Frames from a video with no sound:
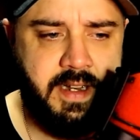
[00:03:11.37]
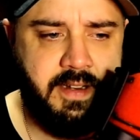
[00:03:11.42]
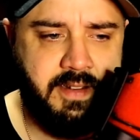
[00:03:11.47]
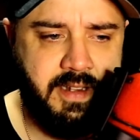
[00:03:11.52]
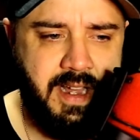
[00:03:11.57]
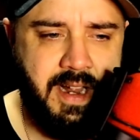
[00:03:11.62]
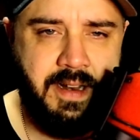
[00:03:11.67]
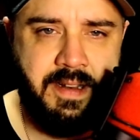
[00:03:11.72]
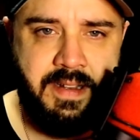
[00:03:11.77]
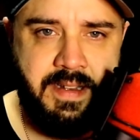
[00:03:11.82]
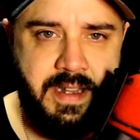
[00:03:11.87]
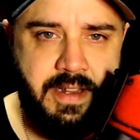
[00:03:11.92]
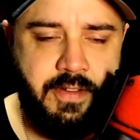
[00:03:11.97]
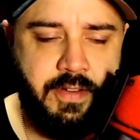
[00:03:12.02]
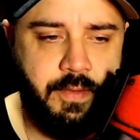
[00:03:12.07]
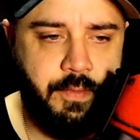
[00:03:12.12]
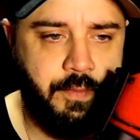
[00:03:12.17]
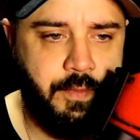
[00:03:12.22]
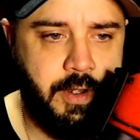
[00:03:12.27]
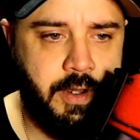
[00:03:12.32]
It's got a
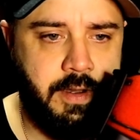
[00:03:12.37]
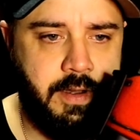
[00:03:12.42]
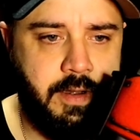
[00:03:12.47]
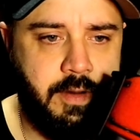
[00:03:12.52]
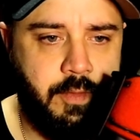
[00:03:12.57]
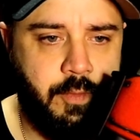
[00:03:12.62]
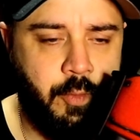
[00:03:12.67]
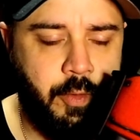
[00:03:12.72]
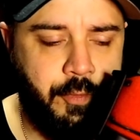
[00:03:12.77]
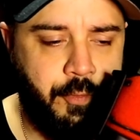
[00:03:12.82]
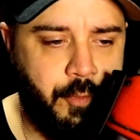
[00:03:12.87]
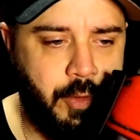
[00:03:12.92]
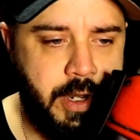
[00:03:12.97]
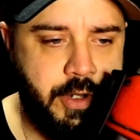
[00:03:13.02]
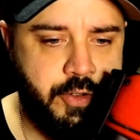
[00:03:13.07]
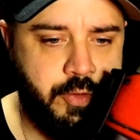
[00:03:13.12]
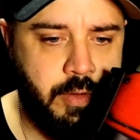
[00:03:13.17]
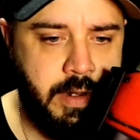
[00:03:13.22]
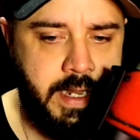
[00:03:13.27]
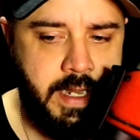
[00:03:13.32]
decent uh,
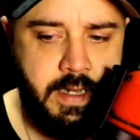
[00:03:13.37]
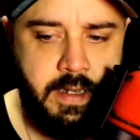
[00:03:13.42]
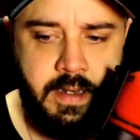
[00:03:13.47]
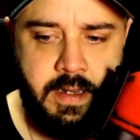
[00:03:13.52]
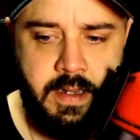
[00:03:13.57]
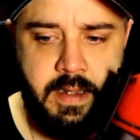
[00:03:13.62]
refresh rate,